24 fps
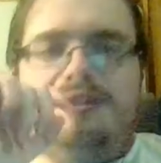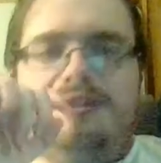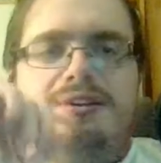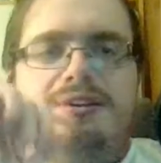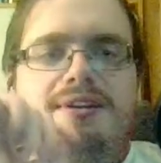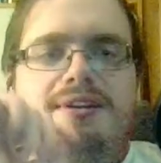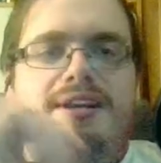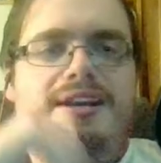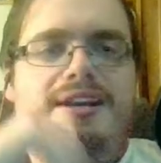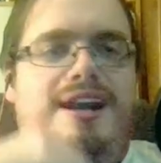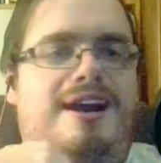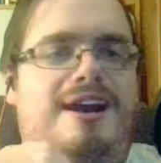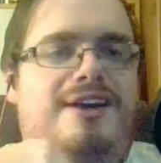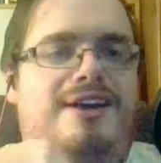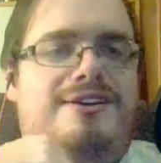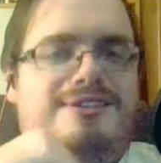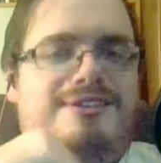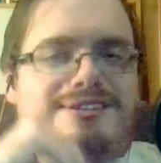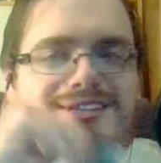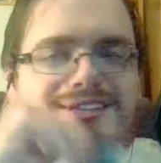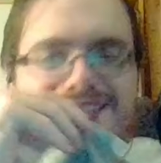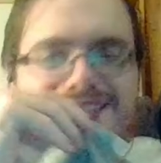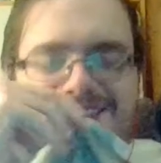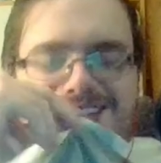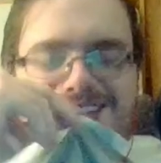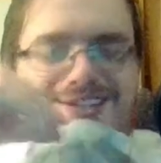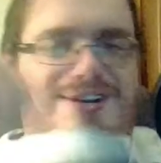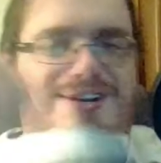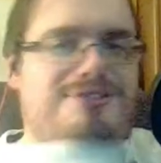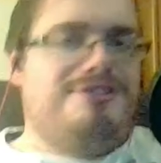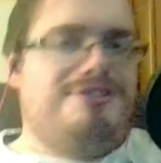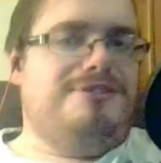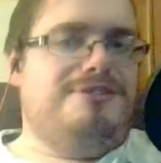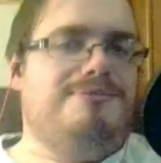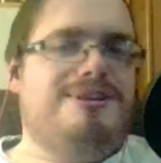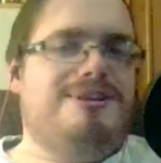And Alex, this is how
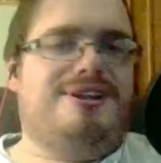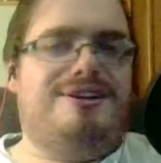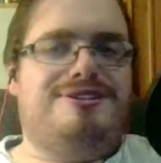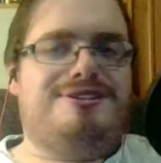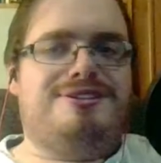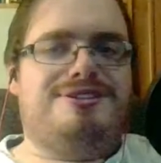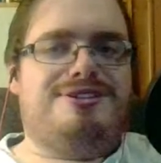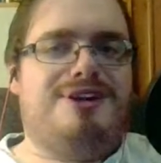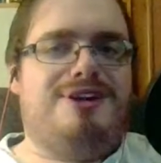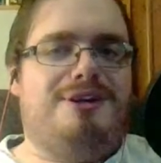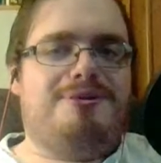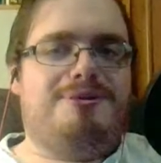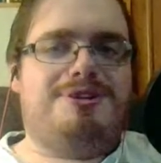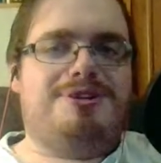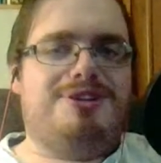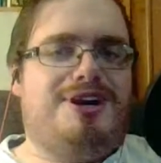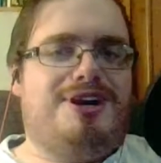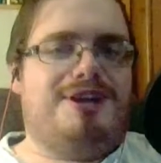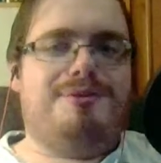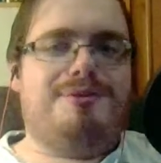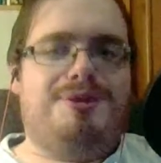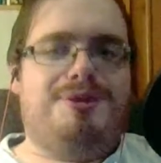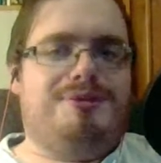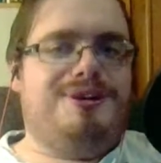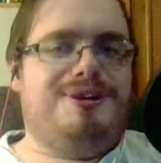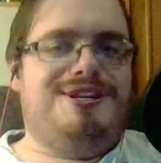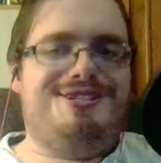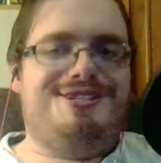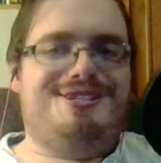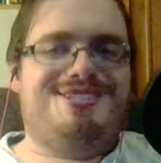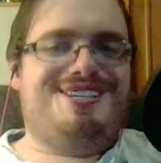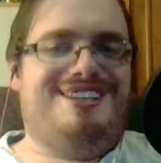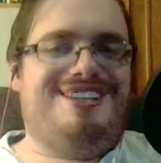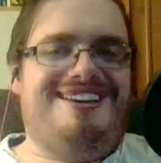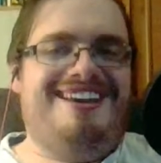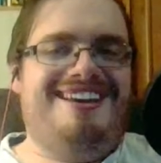you and me like to talk. We talk about
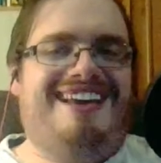racing.